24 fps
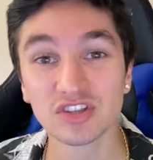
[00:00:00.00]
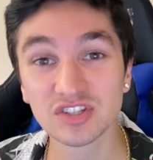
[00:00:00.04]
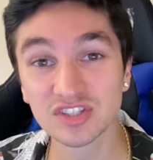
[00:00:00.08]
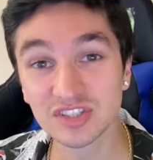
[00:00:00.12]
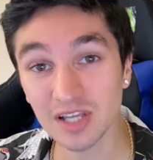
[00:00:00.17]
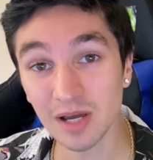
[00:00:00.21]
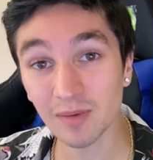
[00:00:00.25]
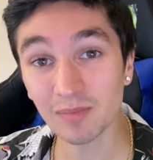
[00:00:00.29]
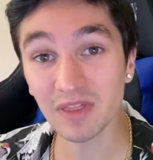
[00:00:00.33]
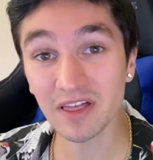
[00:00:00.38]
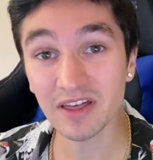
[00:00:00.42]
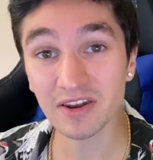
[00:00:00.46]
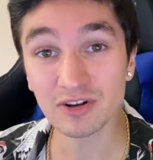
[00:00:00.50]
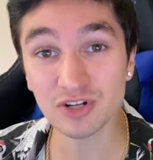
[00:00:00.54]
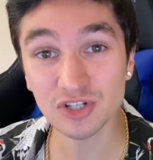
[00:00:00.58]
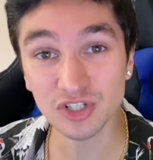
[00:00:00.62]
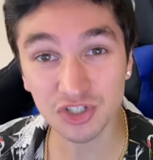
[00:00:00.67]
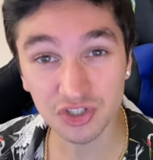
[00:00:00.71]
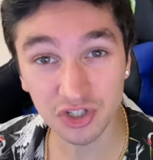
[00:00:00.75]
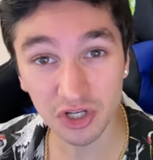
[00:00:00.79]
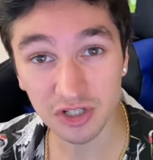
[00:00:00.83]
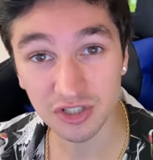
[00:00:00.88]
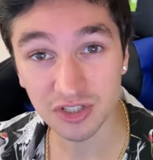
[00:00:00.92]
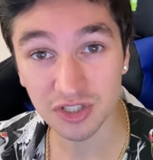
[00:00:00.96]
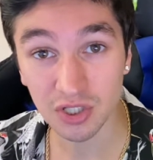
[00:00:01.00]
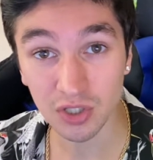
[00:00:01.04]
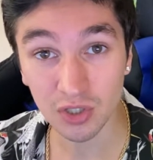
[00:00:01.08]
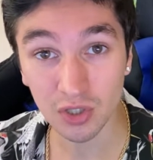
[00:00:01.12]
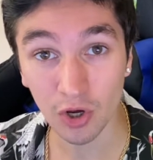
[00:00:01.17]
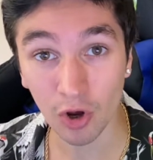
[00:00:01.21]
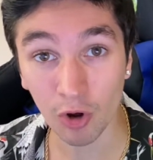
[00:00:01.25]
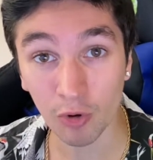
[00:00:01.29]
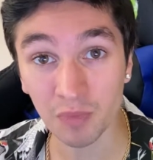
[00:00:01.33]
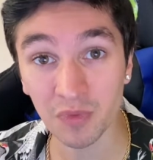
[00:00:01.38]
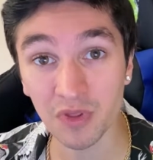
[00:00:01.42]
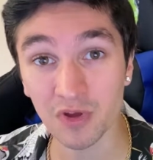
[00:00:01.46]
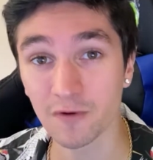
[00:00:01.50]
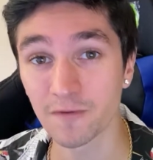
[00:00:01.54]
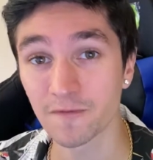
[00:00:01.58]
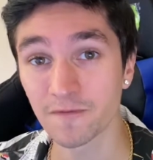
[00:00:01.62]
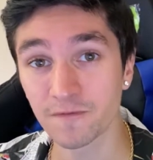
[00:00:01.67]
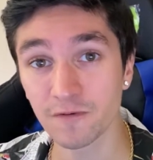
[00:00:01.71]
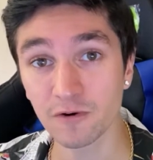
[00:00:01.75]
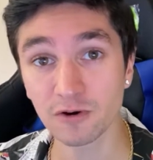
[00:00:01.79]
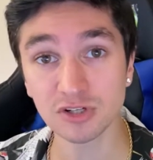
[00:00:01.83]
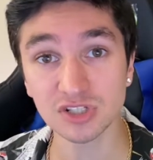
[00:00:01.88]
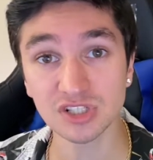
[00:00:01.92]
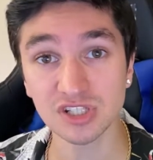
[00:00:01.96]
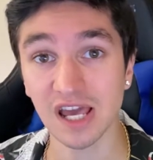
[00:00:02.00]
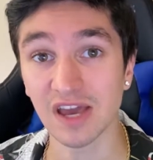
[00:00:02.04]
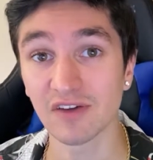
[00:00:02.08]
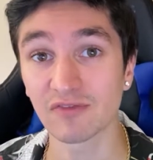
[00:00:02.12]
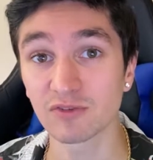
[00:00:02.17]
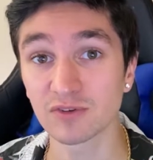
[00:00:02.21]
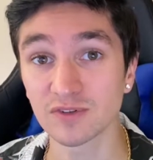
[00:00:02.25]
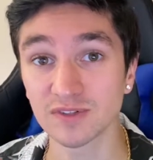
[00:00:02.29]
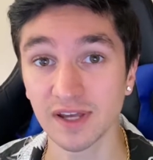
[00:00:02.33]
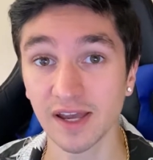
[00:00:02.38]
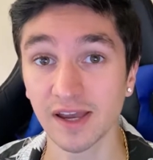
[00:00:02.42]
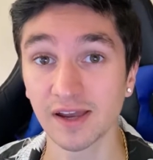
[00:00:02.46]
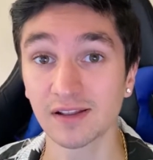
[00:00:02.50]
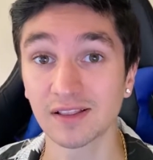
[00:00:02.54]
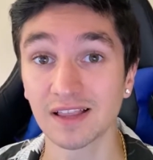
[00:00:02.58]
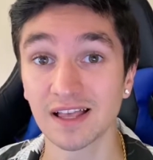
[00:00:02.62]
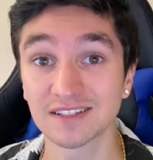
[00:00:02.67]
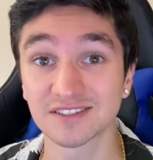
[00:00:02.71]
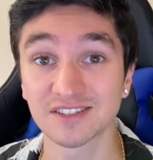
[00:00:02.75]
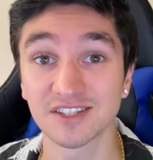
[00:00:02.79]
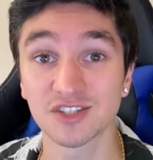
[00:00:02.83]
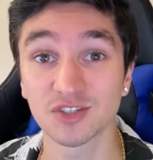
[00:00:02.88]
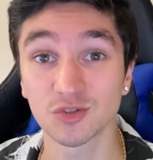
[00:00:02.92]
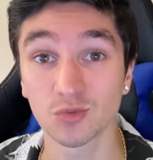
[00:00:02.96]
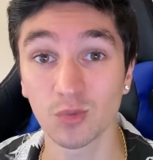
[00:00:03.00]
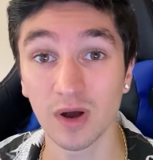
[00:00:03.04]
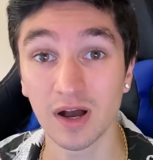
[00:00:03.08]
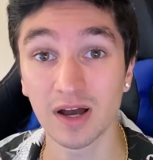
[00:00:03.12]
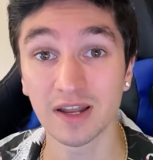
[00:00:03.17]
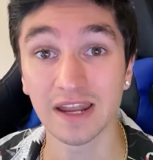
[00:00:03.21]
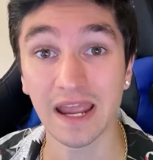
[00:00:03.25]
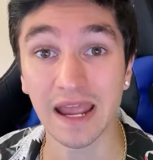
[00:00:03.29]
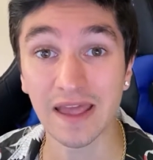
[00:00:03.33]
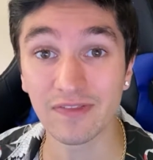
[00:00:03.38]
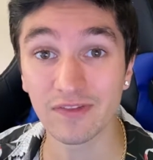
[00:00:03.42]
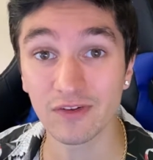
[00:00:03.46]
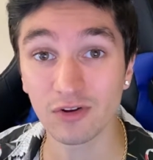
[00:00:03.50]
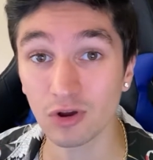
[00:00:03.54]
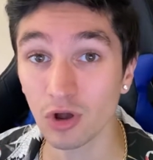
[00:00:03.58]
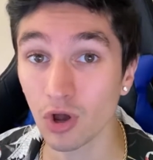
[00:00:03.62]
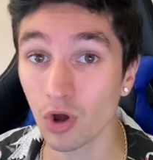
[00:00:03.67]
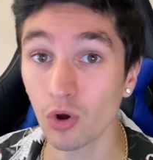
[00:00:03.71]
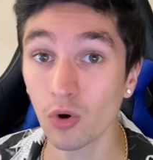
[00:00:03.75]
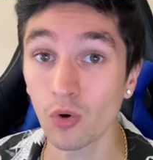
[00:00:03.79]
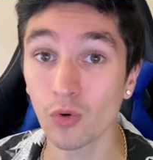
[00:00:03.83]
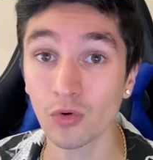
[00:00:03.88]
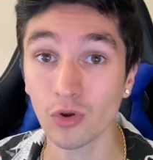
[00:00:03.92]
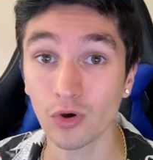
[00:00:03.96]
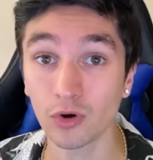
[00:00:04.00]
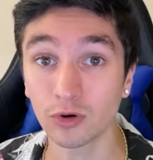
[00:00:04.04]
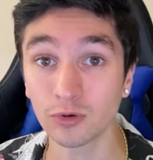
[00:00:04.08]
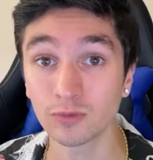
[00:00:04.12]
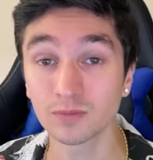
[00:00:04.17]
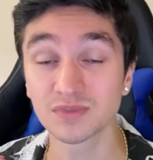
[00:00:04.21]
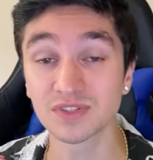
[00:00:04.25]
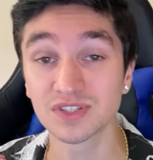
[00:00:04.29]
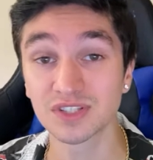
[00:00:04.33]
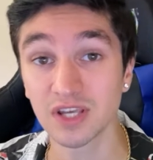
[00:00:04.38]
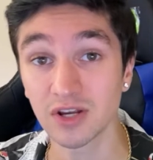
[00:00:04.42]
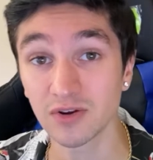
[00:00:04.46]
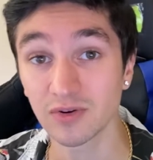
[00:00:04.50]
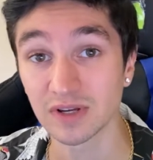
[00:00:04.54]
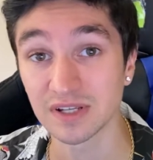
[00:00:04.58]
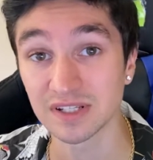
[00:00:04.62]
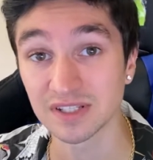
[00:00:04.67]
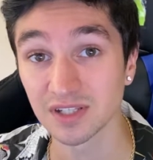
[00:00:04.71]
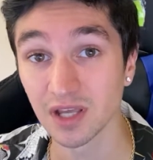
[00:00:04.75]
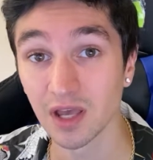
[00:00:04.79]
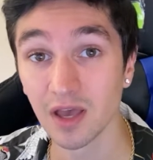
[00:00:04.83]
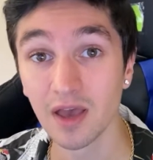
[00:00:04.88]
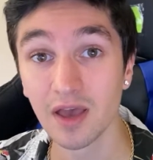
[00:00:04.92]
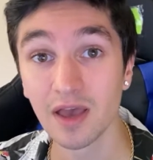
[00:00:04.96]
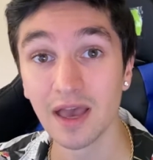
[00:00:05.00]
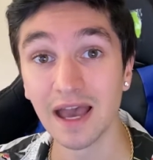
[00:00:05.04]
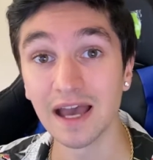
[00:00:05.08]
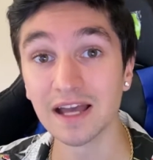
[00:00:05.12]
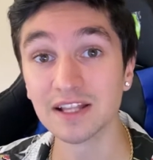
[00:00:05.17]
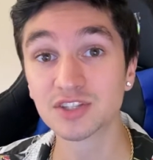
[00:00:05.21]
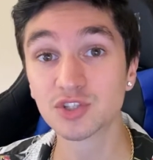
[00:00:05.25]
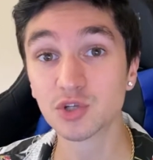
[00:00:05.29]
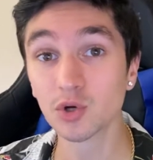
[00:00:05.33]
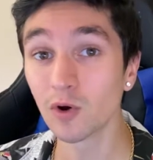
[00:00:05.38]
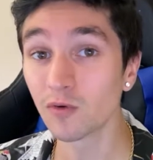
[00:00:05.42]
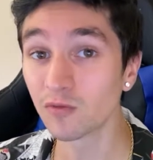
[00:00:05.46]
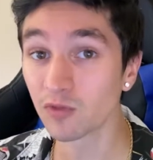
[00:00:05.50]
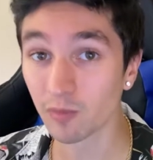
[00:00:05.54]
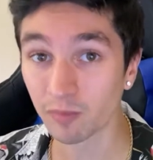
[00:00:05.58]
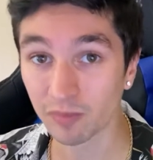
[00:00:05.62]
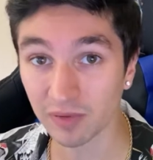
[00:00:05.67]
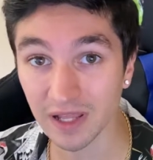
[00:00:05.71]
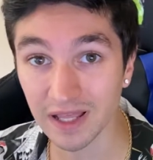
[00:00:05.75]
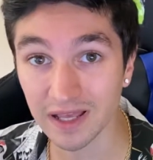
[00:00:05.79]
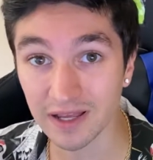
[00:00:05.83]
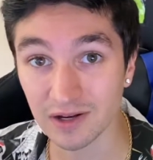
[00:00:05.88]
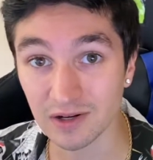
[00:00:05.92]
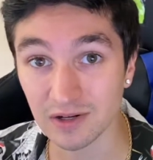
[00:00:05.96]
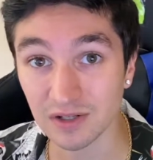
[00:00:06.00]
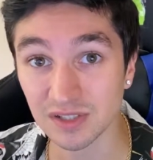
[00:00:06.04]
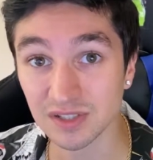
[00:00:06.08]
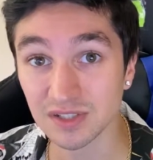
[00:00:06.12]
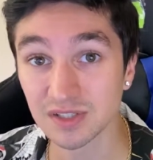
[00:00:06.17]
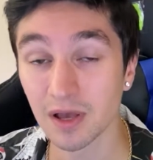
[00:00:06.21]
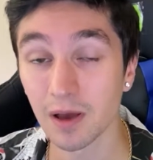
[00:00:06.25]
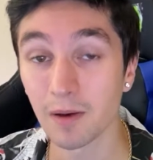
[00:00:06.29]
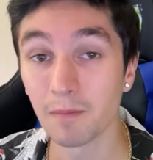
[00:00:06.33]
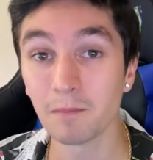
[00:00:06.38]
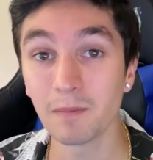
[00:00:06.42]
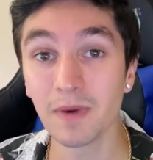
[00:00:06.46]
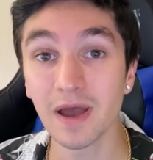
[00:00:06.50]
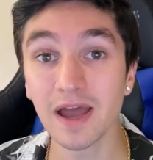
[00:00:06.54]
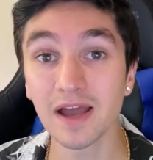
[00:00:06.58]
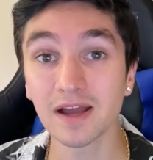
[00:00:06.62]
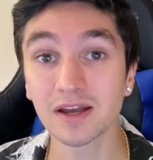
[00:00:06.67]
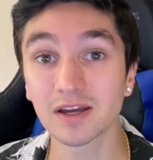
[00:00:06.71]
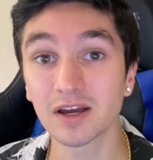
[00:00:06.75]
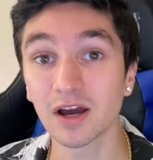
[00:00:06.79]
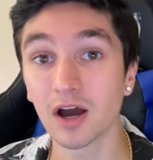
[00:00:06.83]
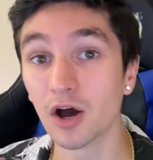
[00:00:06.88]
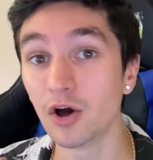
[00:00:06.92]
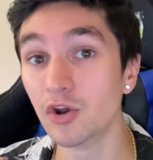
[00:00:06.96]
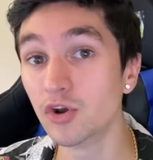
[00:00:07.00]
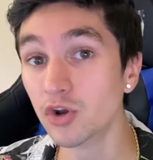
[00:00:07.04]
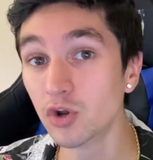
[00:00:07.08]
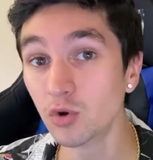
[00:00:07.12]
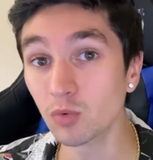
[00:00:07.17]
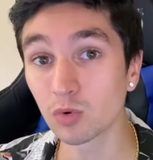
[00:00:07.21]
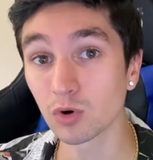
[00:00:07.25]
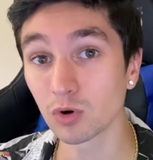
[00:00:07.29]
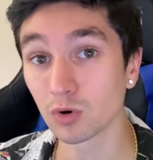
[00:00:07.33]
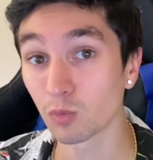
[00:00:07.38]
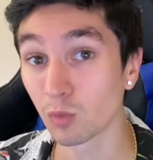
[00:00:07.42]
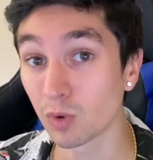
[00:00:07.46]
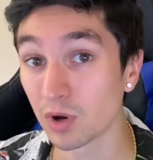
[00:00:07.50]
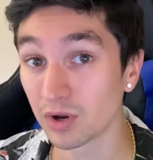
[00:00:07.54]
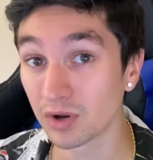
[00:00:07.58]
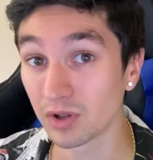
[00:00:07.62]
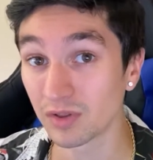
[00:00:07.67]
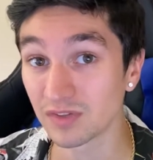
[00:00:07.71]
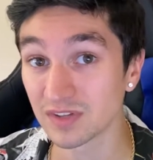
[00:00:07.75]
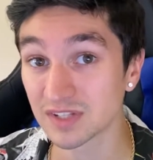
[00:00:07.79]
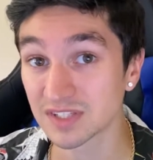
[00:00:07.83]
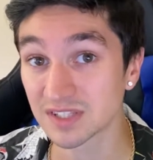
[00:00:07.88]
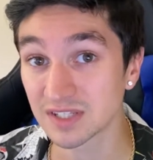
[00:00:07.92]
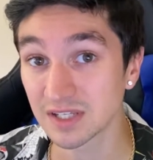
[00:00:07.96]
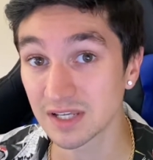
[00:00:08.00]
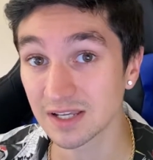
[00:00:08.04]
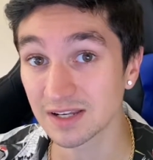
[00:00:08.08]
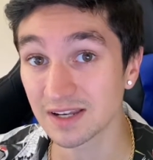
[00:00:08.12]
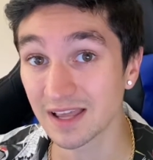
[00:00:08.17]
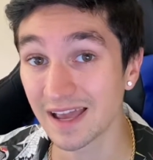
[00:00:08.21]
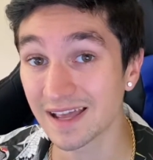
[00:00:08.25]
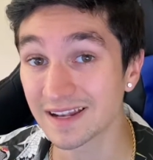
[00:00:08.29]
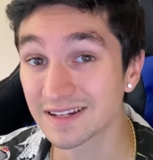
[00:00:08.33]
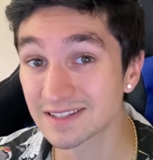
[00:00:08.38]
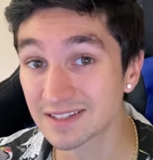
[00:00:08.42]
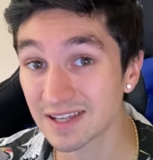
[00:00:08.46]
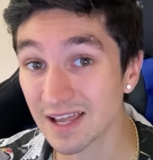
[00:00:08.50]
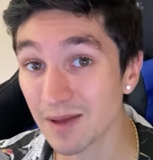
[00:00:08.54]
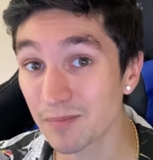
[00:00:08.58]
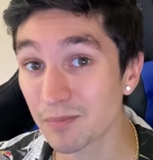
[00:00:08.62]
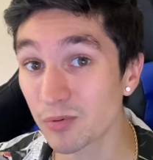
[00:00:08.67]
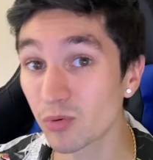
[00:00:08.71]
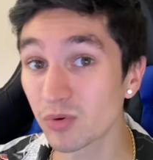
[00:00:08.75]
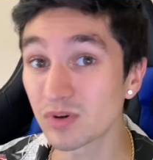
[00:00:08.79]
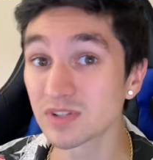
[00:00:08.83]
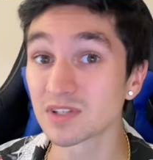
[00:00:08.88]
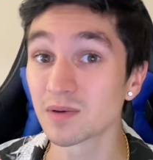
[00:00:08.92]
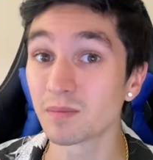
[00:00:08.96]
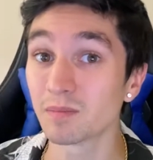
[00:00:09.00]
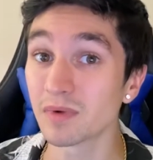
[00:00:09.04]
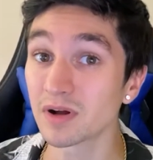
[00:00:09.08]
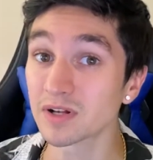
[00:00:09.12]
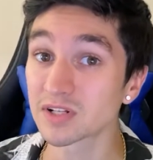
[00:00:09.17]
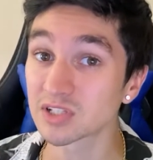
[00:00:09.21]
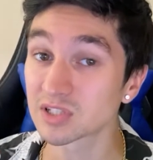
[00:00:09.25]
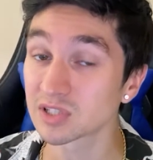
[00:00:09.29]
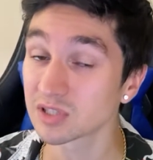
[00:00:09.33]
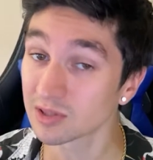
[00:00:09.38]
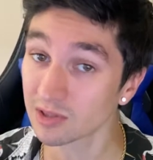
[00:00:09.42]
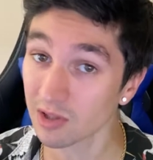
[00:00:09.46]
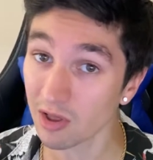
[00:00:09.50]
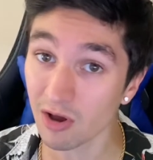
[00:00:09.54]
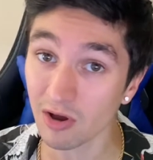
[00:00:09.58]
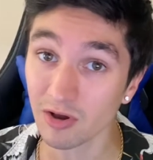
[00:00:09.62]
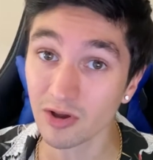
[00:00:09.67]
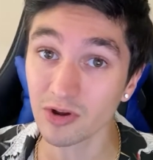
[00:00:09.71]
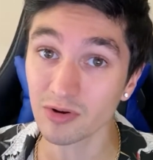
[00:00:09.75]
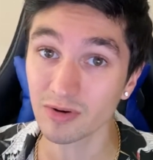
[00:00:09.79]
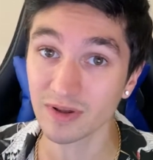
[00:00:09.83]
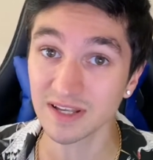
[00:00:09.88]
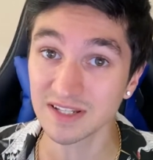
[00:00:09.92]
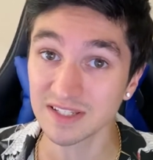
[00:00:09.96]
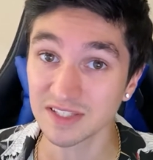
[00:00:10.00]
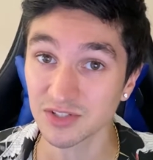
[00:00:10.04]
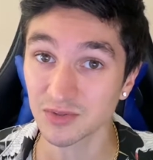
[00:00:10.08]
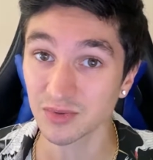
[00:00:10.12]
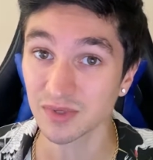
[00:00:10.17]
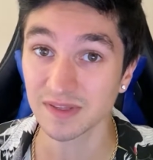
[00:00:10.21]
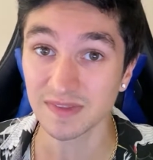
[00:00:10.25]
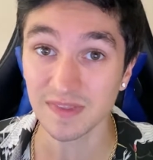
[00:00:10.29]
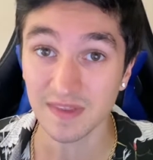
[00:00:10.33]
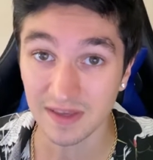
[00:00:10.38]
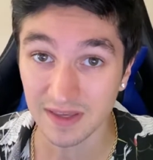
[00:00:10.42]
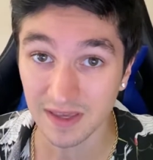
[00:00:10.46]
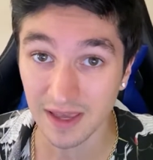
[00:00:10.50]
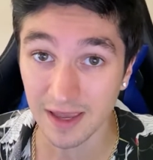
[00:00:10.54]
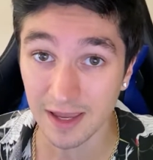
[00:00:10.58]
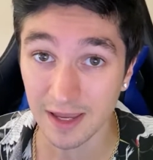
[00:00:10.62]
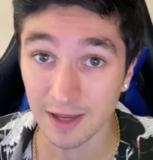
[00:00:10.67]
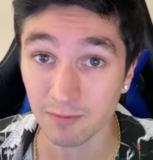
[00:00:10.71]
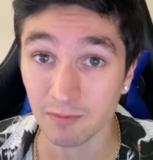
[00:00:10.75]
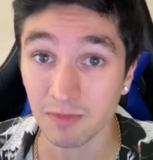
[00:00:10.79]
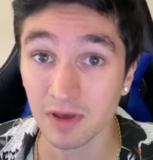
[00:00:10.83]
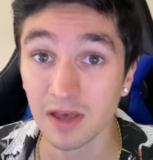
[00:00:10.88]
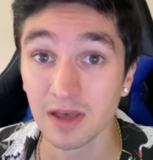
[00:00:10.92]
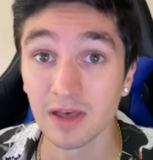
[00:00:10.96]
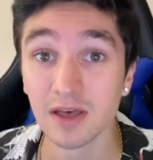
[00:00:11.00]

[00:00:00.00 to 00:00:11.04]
Subliners just took home their first ever title as a squad in their own home series. And two of the players, Mac, a newer one on the scene, and Temp, who has a much longer history in the game,